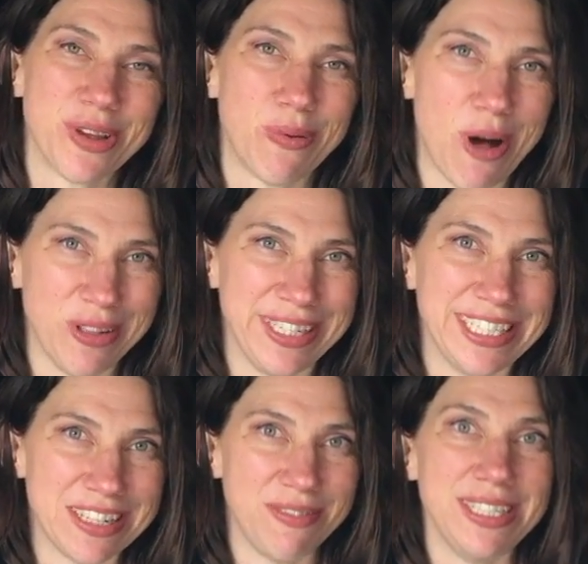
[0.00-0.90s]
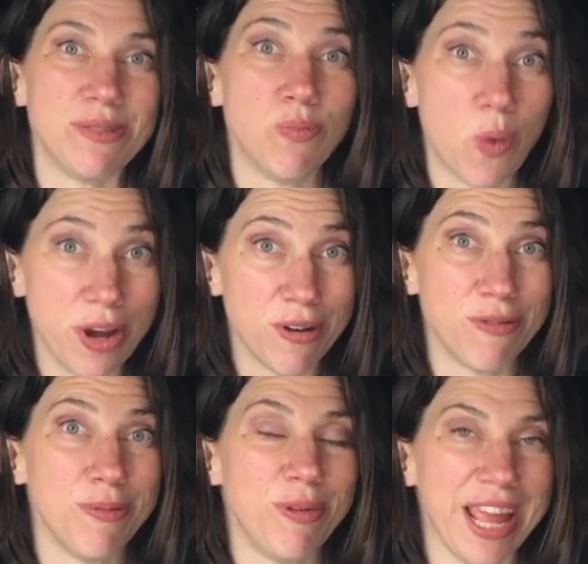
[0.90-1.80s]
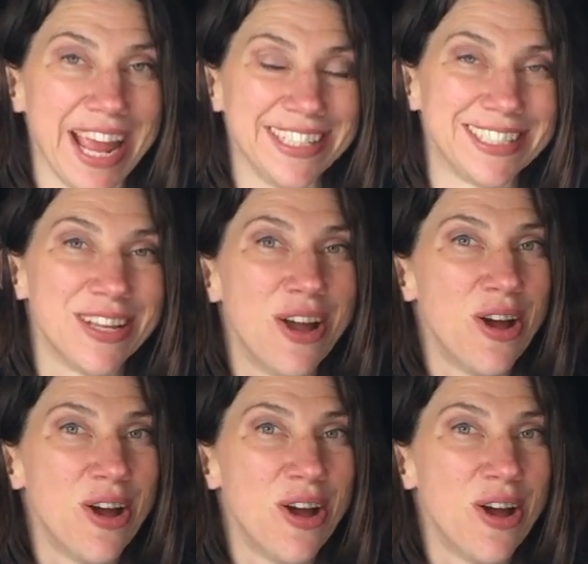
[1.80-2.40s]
qualities of these wonderful plants.